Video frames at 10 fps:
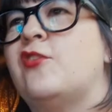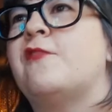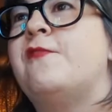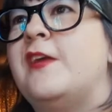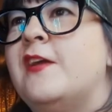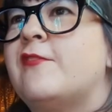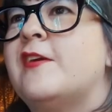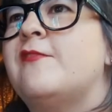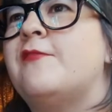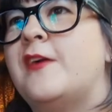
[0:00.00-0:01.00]
that's your
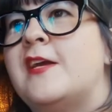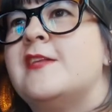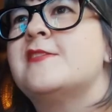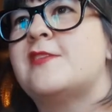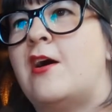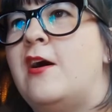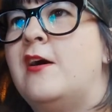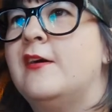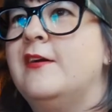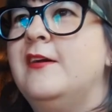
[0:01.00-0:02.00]
favorite fucking
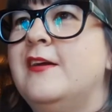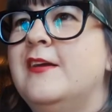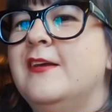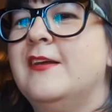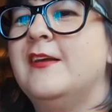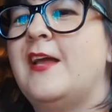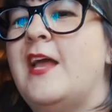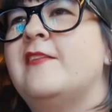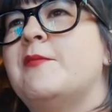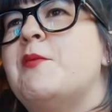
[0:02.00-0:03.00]
song.
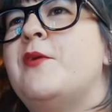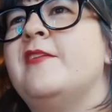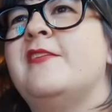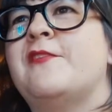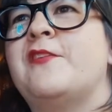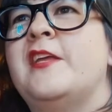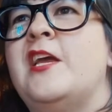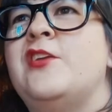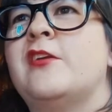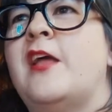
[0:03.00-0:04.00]
And someone plays it differently,
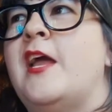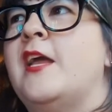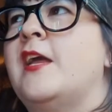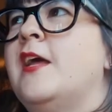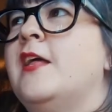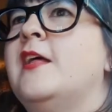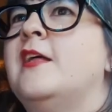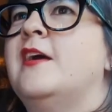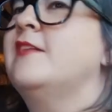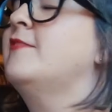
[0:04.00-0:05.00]
and you're like,
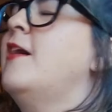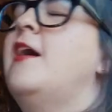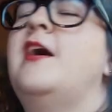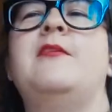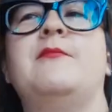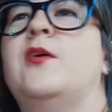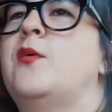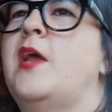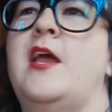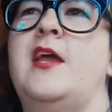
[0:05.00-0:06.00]
that's not
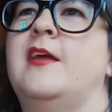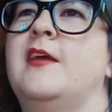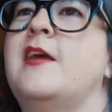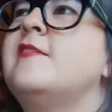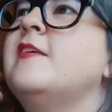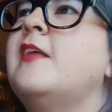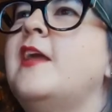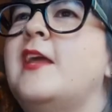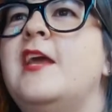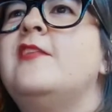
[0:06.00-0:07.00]
okay. Because it
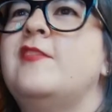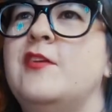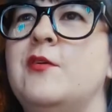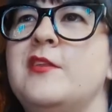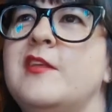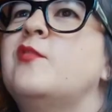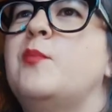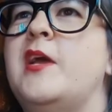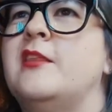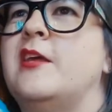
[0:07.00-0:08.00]
like hits you in this
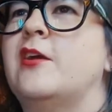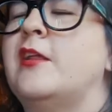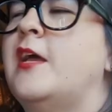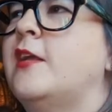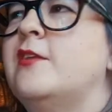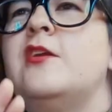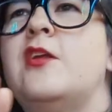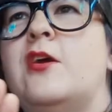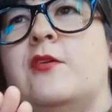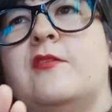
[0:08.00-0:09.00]
way that you're like, no, no,
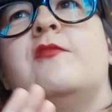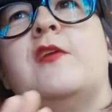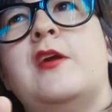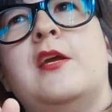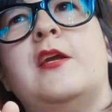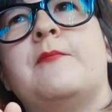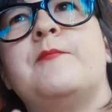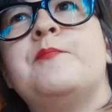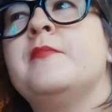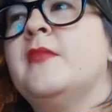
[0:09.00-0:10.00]
no, this is very
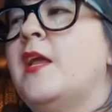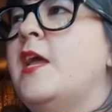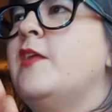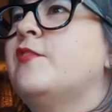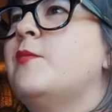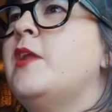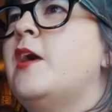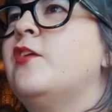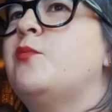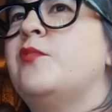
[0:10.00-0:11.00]
and if someone
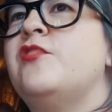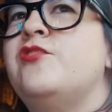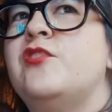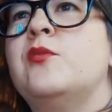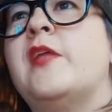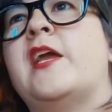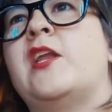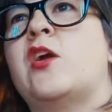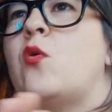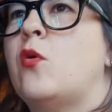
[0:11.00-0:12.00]
else was to do like
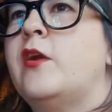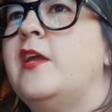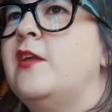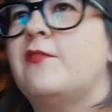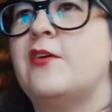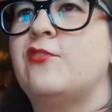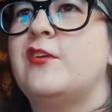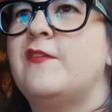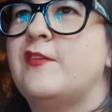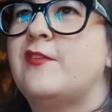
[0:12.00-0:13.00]
an accordion
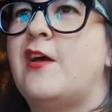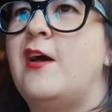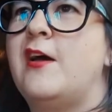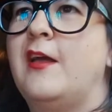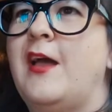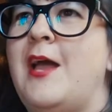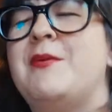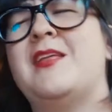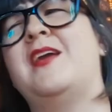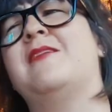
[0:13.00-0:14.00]
version of the song, I'd
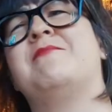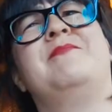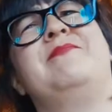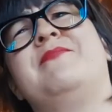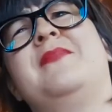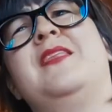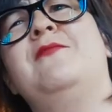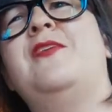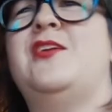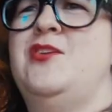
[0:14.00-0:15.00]
be like,
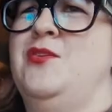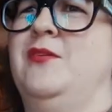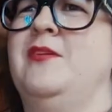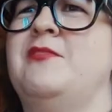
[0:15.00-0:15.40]
fuck you,